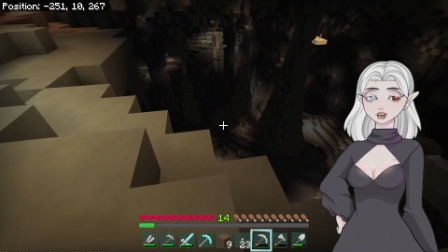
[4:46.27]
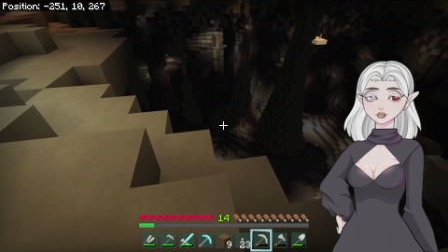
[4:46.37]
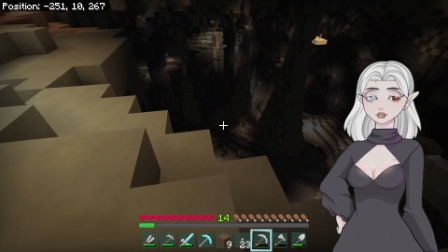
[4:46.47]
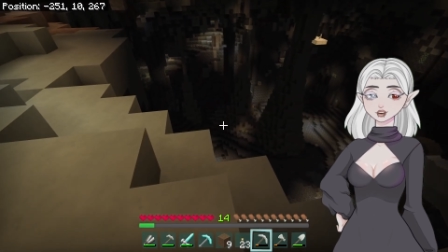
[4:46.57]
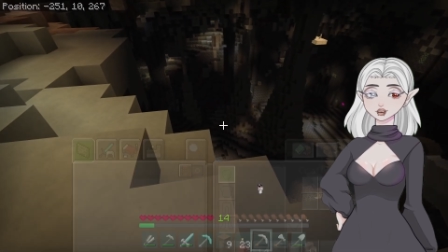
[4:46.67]

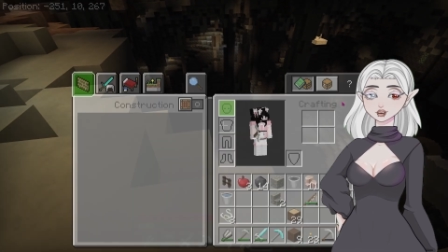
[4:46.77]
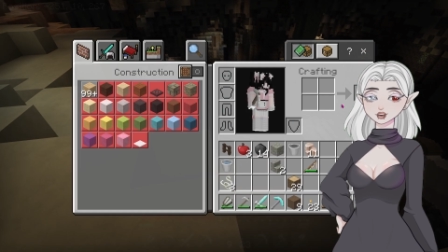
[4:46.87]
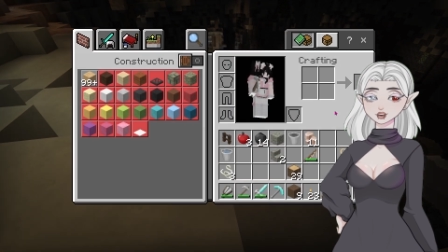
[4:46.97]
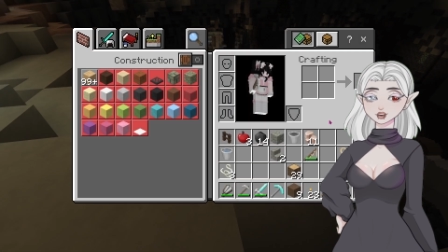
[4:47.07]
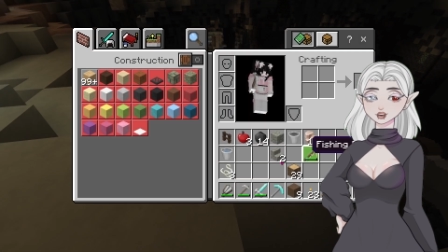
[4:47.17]
So I
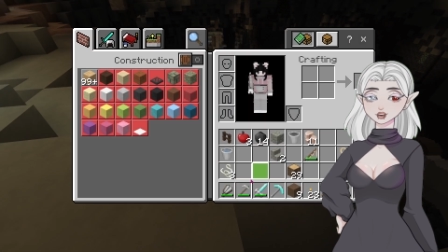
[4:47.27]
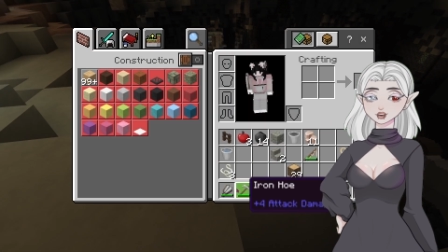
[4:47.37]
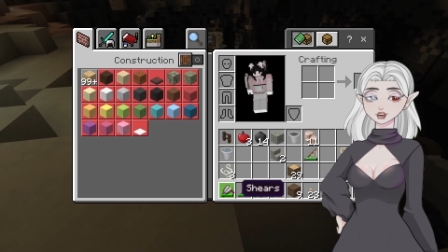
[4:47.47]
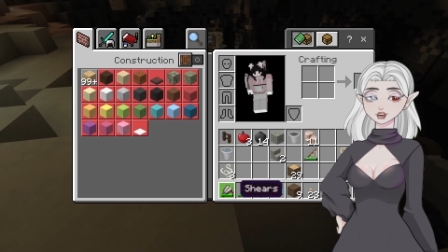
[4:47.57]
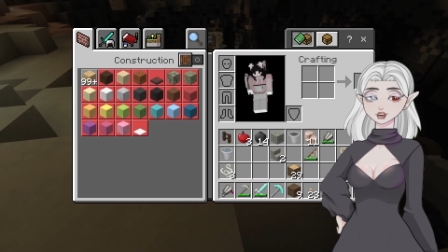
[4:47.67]
know
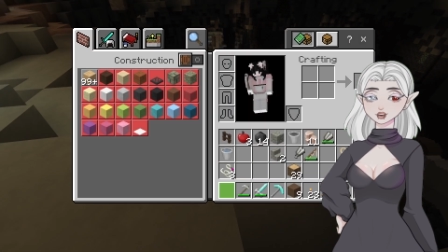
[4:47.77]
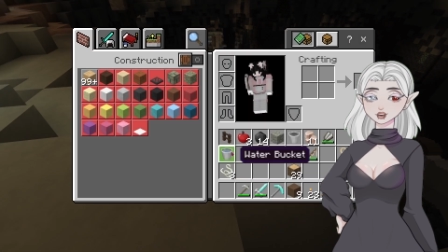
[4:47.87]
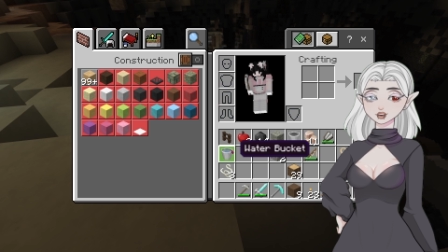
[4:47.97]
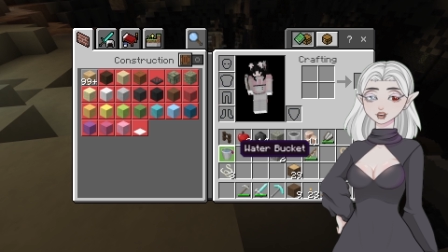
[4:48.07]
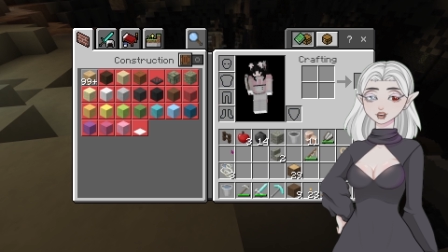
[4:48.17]

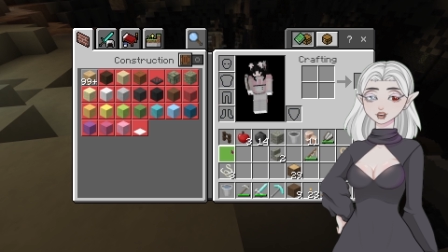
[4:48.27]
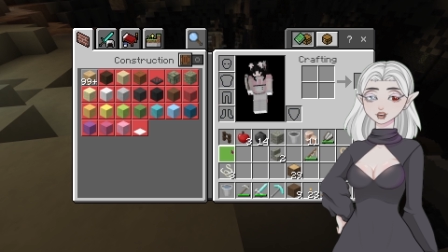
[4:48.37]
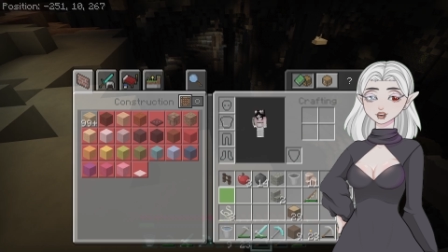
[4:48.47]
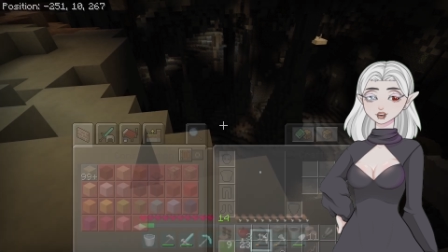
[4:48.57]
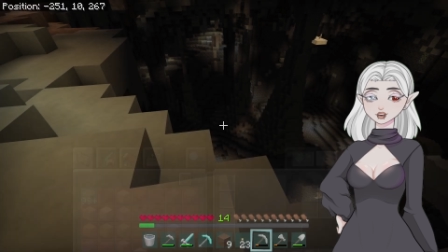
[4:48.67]

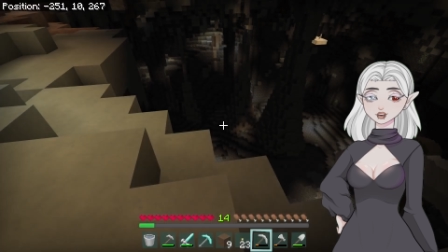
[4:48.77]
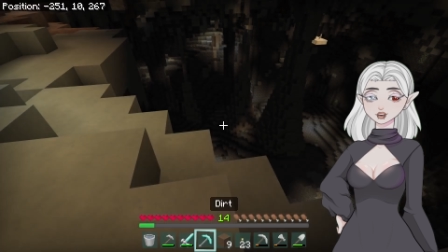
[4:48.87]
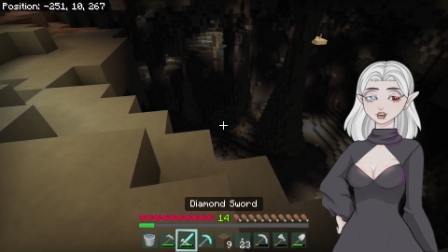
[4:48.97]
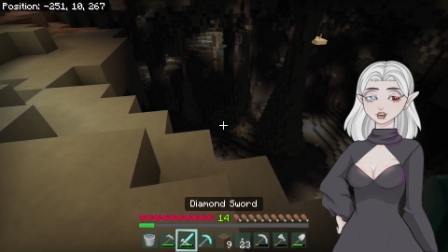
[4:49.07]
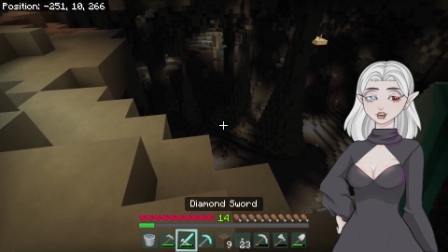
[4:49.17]
realistically
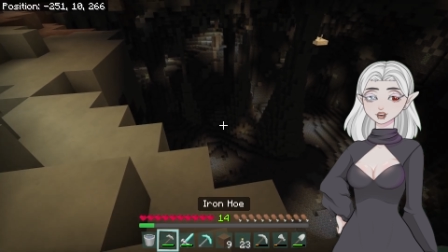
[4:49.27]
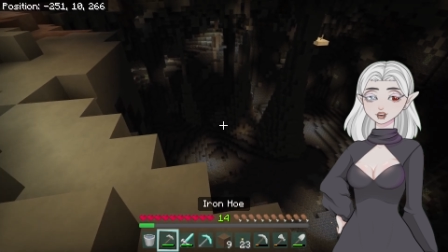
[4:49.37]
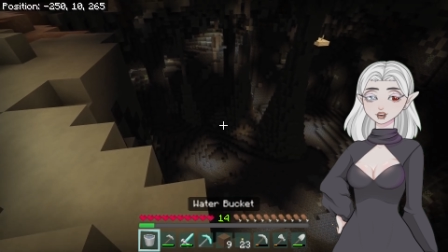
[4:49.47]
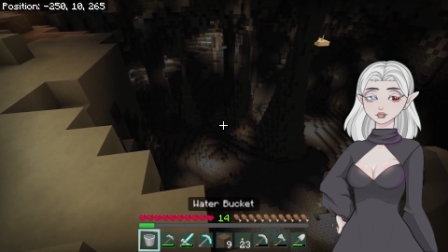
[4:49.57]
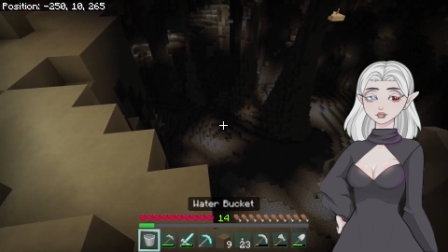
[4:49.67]

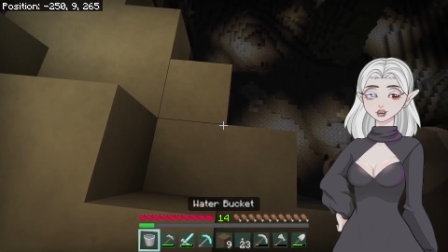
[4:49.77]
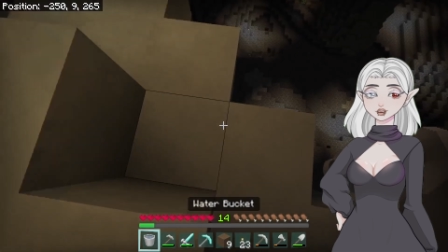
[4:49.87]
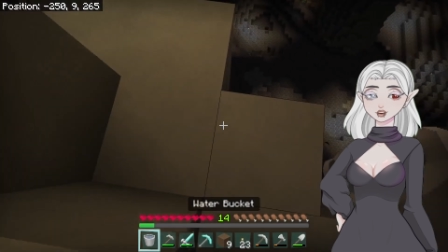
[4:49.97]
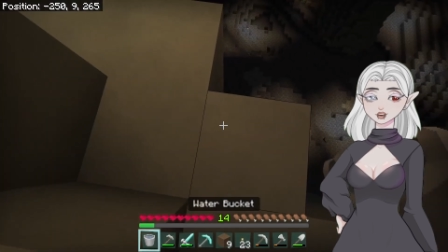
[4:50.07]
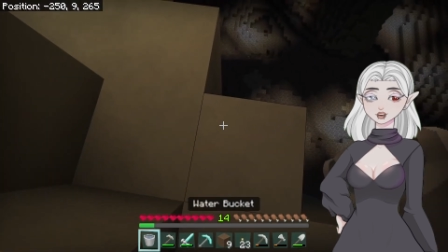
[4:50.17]
it's a lot
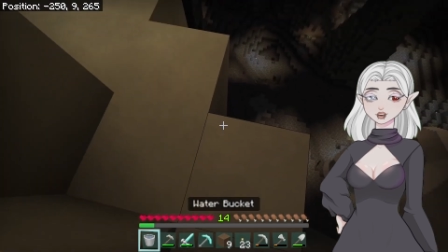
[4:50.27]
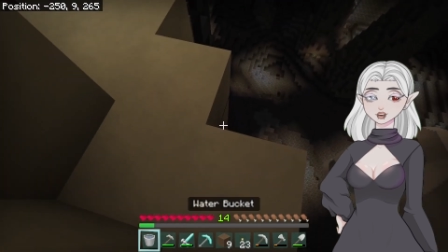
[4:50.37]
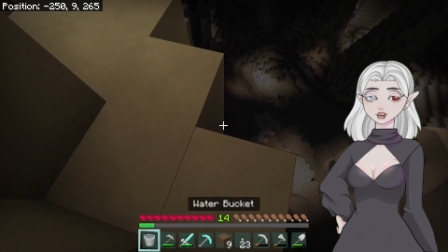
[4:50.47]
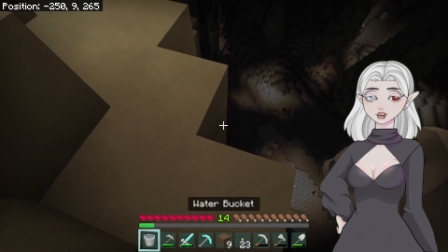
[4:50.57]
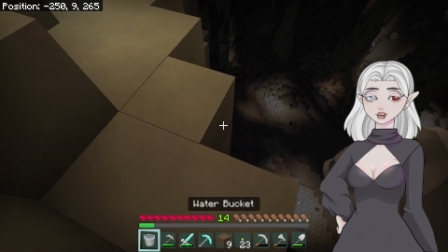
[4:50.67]
better for
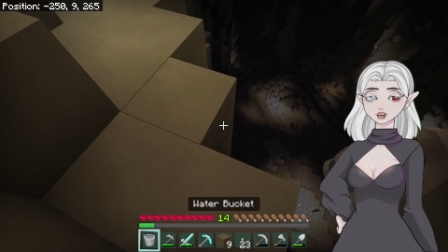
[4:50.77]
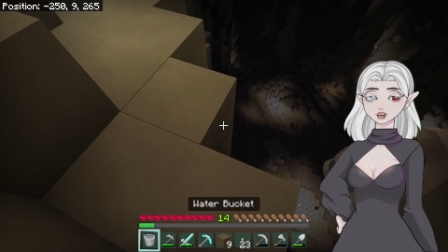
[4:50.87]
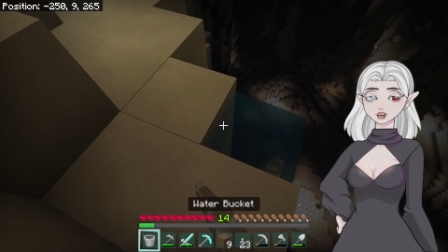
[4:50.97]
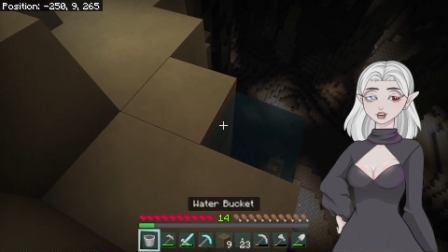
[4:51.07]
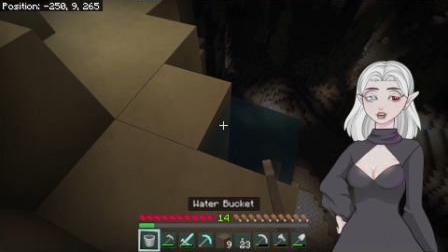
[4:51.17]
me to just
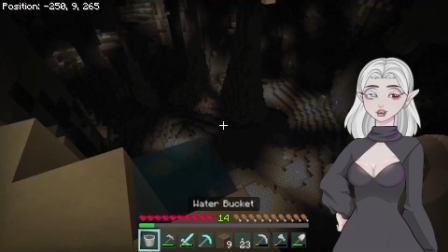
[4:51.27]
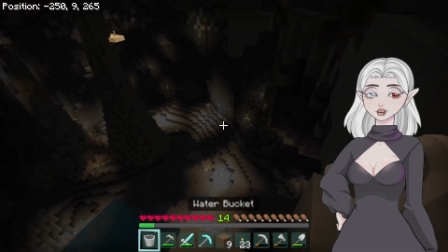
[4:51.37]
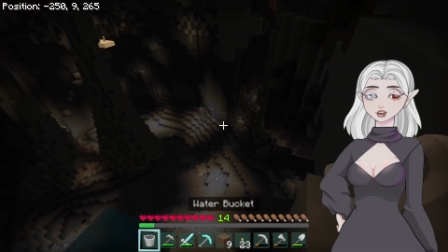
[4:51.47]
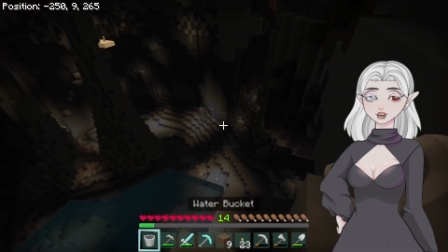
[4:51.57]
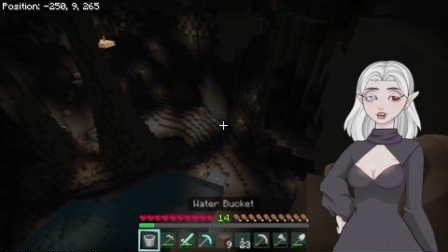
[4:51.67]
quit, but
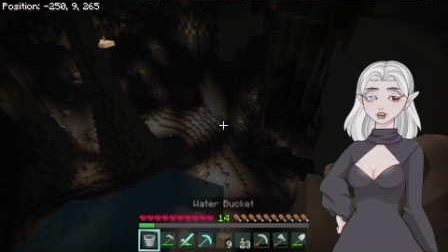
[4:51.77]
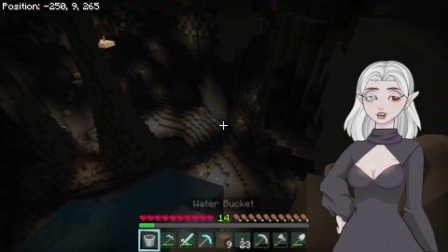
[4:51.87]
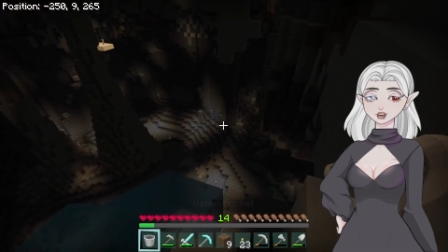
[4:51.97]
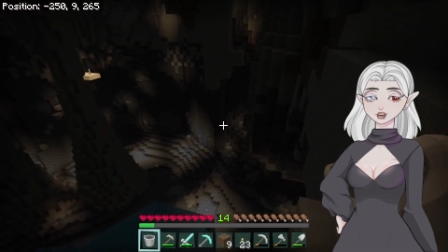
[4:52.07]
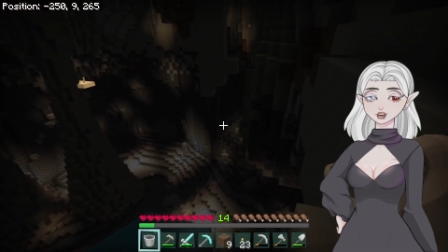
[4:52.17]
I don't
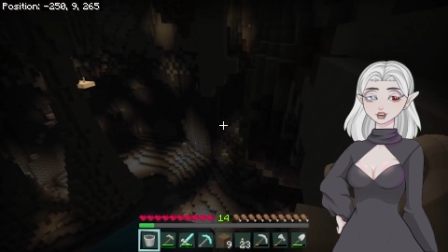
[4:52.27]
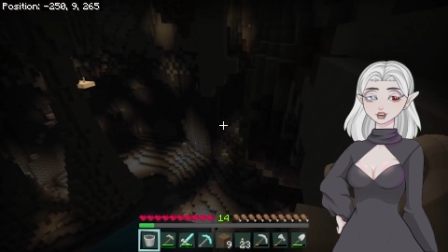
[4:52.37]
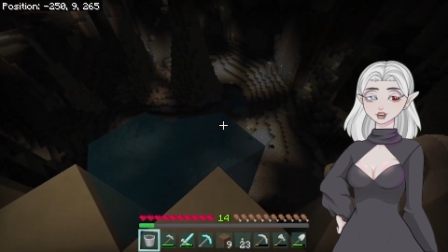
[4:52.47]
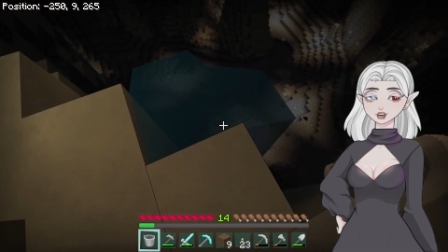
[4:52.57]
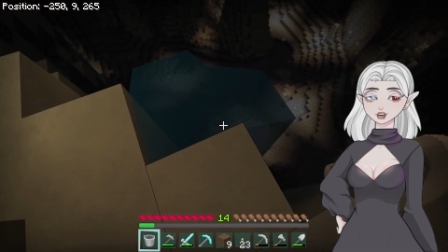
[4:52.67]
want
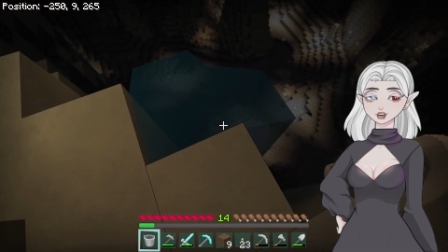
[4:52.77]
to.